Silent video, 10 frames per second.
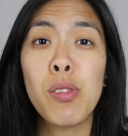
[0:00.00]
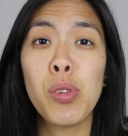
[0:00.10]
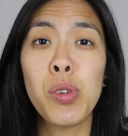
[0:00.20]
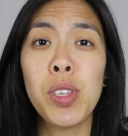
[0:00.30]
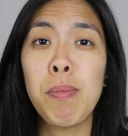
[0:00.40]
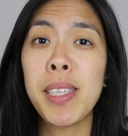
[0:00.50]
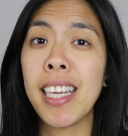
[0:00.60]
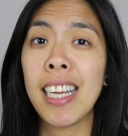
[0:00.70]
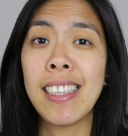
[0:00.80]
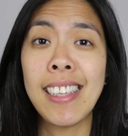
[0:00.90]
drawers in
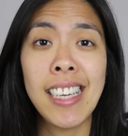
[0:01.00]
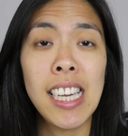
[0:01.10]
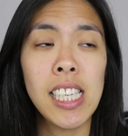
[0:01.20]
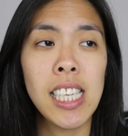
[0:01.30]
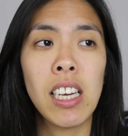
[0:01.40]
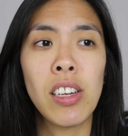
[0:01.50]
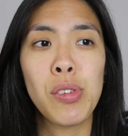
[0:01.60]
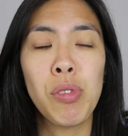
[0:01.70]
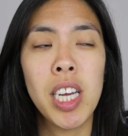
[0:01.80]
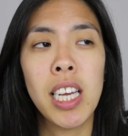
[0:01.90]
particular that needed
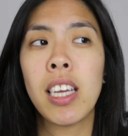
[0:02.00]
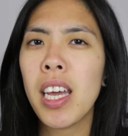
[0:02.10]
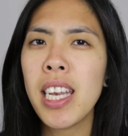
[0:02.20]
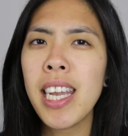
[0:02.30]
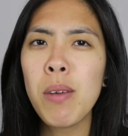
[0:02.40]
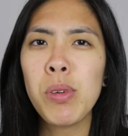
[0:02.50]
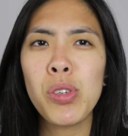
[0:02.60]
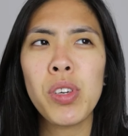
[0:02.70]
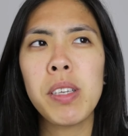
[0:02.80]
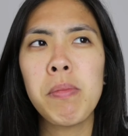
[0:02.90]
decluttering. And now what
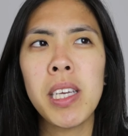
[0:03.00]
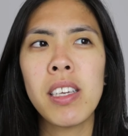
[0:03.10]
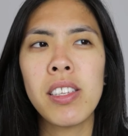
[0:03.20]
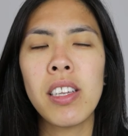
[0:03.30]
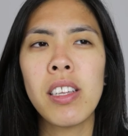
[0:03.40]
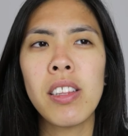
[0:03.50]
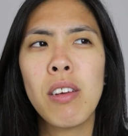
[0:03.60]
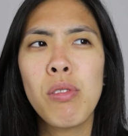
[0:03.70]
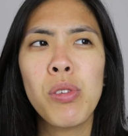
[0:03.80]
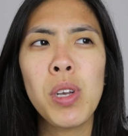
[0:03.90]
strikes me is that
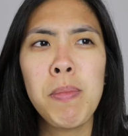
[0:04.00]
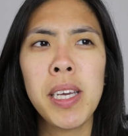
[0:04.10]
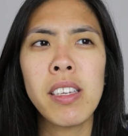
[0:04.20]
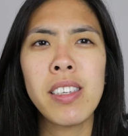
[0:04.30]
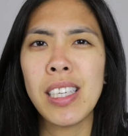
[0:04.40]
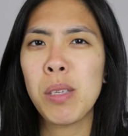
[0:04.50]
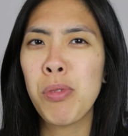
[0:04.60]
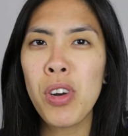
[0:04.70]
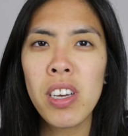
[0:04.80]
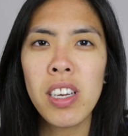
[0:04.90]
they're all a bit
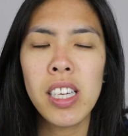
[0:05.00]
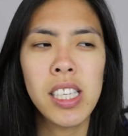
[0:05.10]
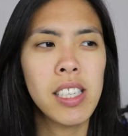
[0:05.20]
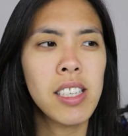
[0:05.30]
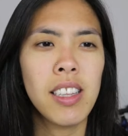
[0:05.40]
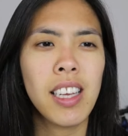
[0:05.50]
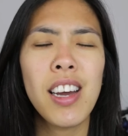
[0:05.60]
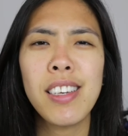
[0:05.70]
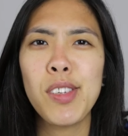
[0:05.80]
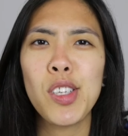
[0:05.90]
disparate and they
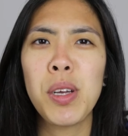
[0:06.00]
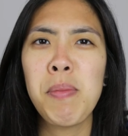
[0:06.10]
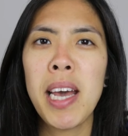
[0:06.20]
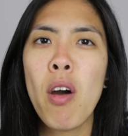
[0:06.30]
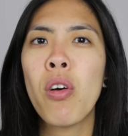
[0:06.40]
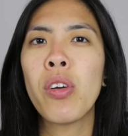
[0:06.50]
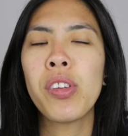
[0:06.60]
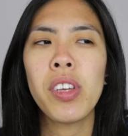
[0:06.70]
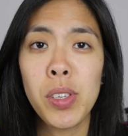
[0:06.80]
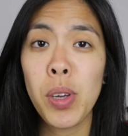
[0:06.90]
kind of just look a bit
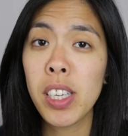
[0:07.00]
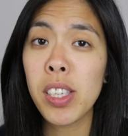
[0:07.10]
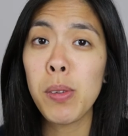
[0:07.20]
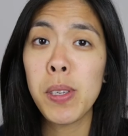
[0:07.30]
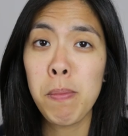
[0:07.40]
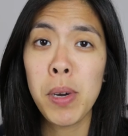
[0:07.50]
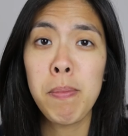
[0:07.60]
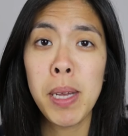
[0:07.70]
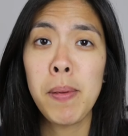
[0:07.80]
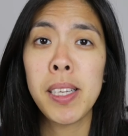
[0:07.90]
odd. So I consulted my
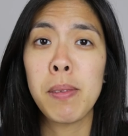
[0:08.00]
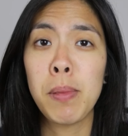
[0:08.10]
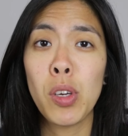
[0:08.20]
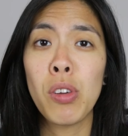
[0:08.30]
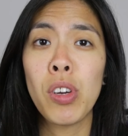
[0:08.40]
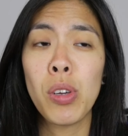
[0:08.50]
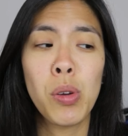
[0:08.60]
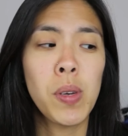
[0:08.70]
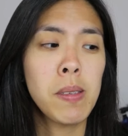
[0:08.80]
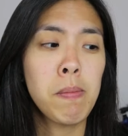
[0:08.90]
minimalism guru,
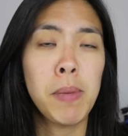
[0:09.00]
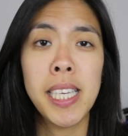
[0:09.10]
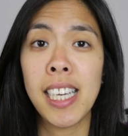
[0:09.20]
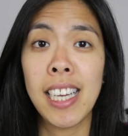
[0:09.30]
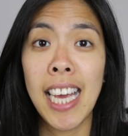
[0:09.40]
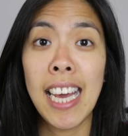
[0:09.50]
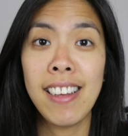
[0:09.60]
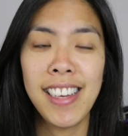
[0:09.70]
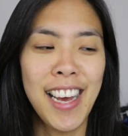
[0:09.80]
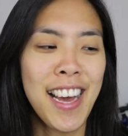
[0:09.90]
who is basically
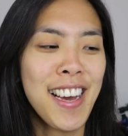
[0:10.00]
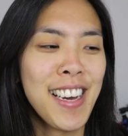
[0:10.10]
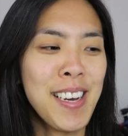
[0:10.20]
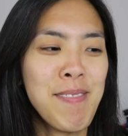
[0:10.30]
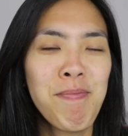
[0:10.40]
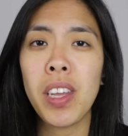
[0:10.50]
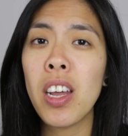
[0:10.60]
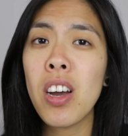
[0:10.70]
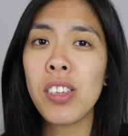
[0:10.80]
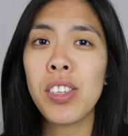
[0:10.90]
Kate, and
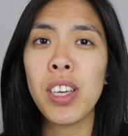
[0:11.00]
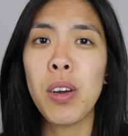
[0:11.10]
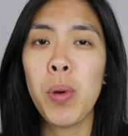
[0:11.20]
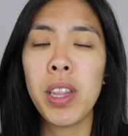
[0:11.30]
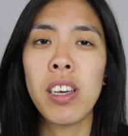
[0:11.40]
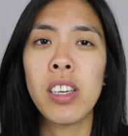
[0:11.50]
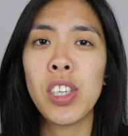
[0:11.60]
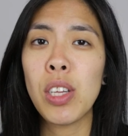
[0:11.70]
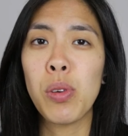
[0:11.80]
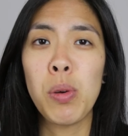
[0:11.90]
I asked her whether
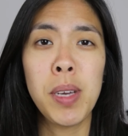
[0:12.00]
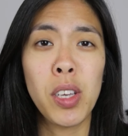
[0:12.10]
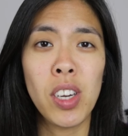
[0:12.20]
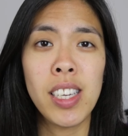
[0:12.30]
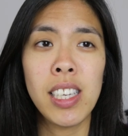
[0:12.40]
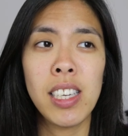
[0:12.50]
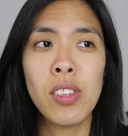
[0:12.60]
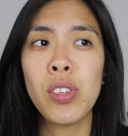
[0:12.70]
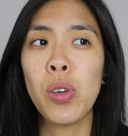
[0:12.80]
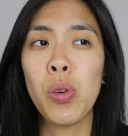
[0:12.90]
she thought it would be a good idea
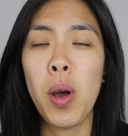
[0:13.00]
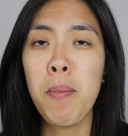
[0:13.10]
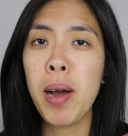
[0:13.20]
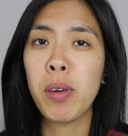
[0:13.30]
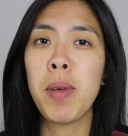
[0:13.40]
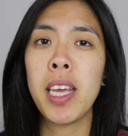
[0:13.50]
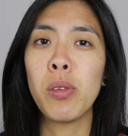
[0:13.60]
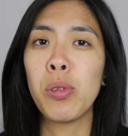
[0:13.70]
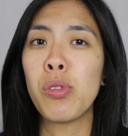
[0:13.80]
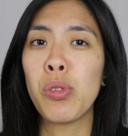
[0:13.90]
to amalgamate
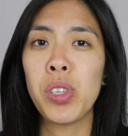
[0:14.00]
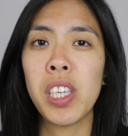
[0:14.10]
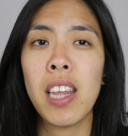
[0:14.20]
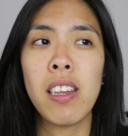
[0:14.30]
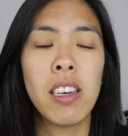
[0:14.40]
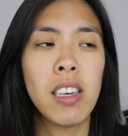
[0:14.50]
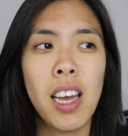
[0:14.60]
all the drawers together.